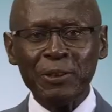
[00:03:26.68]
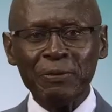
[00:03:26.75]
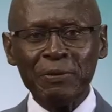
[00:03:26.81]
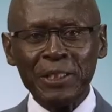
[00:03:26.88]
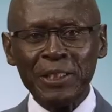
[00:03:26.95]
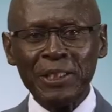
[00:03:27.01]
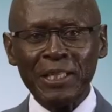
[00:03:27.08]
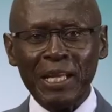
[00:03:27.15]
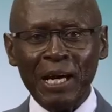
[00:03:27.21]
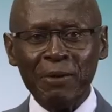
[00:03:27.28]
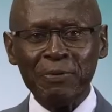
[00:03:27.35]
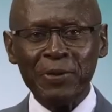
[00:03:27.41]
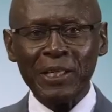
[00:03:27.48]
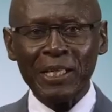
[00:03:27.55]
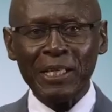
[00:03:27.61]
of Eastern
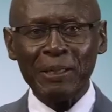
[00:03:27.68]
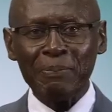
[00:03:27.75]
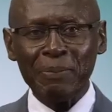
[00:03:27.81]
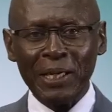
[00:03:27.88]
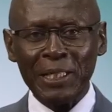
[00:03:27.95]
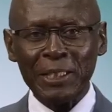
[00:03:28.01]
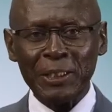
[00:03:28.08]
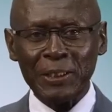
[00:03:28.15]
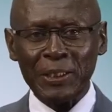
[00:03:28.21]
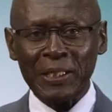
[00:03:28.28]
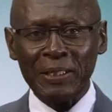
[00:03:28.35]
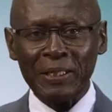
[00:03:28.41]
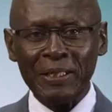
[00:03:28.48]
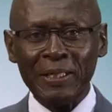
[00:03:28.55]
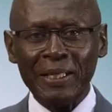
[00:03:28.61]
Africa
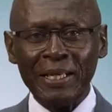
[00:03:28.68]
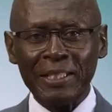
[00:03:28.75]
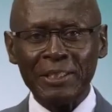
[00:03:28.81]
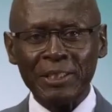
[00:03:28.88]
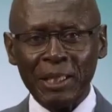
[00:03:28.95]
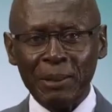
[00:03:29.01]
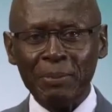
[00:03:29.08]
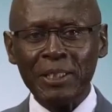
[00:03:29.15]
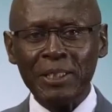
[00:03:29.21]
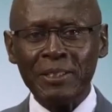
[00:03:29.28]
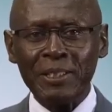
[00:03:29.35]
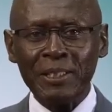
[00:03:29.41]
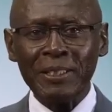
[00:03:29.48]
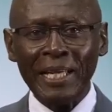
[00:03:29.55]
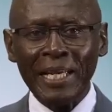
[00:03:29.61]
Baraton,
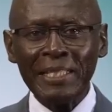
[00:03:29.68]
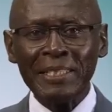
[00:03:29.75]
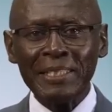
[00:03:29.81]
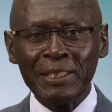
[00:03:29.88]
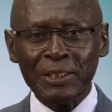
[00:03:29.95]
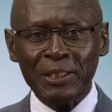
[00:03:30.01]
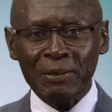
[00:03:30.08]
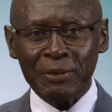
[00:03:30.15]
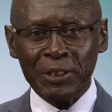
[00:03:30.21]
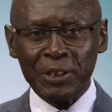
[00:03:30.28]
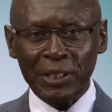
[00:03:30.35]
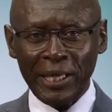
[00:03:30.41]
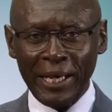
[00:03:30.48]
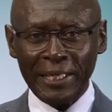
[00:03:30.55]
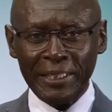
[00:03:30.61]
established in
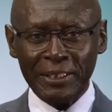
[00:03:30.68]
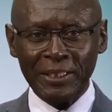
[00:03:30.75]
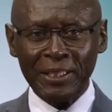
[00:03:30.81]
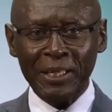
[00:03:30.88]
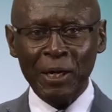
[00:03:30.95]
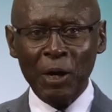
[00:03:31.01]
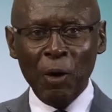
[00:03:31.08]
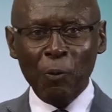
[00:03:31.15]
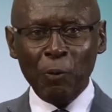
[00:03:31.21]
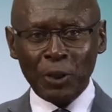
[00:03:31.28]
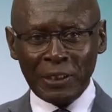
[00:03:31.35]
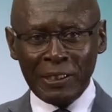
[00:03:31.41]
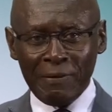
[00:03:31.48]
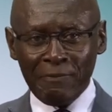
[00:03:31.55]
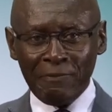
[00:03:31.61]
1978,
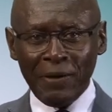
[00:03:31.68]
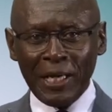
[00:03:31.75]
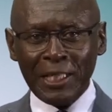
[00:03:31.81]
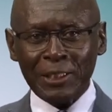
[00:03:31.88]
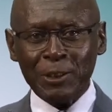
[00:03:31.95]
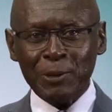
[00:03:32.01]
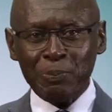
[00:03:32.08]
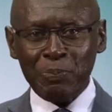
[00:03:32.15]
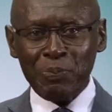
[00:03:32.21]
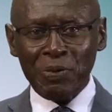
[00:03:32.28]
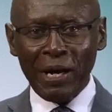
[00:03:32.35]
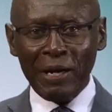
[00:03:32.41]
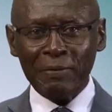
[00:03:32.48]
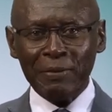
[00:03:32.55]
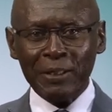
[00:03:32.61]
was the first
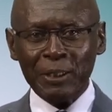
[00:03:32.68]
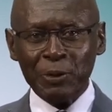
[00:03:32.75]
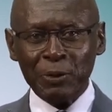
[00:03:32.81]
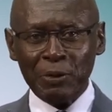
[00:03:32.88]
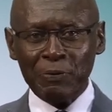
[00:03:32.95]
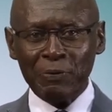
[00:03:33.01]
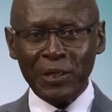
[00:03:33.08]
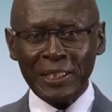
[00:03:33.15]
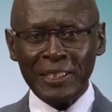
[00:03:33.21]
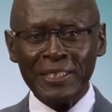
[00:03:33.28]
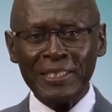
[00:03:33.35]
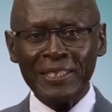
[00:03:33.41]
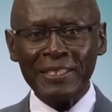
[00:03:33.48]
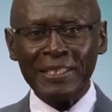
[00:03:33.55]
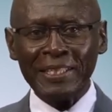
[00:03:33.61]
private
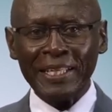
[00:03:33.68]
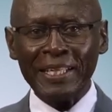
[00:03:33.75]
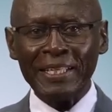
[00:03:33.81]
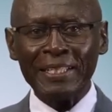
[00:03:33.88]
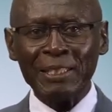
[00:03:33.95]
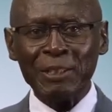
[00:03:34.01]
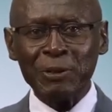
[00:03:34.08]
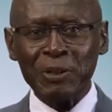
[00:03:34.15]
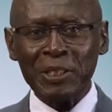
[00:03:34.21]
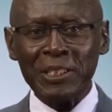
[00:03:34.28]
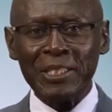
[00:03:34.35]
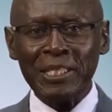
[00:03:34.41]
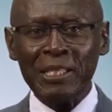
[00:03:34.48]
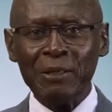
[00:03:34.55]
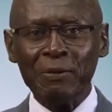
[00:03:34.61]
university in Kenya to
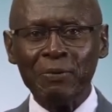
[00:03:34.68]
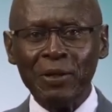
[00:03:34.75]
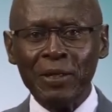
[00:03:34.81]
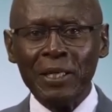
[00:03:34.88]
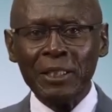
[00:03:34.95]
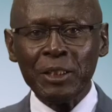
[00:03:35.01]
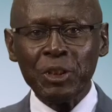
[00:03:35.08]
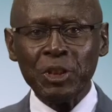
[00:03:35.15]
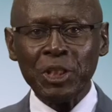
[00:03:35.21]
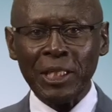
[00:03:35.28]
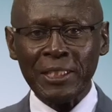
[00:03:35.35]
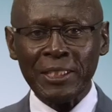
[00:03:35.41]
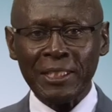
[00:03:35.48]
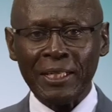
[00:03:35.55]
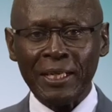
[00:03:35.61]
receive
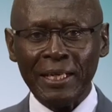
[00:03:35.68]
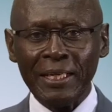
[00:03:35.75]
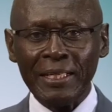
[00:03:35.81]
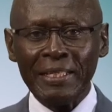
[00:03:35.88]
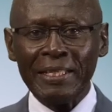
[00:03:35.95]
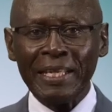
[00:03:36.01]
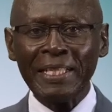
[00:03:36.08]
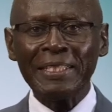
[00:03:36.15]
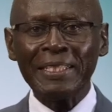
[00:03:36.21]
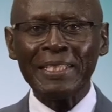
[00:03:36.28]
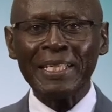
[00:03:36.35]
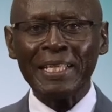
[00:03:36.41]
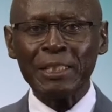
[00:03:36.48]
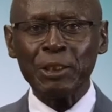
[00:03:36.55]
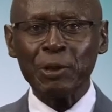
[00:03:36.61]
charter in
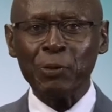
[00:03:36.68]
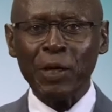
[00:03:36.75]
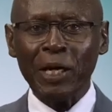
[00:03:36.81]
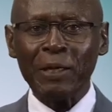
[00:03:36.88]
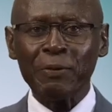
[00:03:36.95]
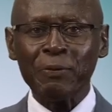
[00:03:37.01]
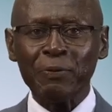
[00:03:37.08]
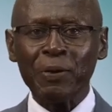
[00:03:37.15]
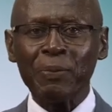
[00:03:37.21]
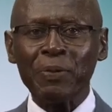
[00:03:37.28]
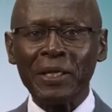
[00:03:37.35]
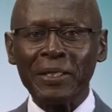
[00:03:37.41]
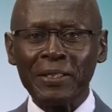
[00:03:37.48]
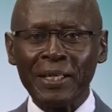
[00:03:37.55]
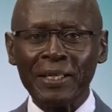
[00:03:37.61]
1991 from
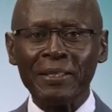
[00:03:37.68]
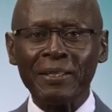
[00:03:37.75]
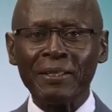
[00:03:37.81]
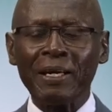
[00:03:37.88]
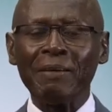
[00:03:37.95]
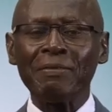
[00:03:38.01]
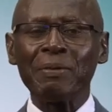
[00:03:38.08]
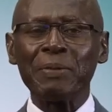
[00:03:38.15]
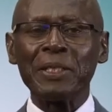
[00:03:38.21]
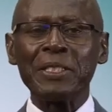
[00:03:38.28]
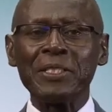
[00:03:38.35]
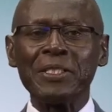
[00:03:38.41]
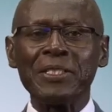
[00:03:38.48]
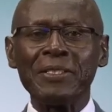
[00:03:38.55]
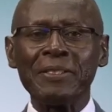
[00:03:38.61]
the Kenyan
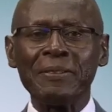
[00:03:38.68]
government.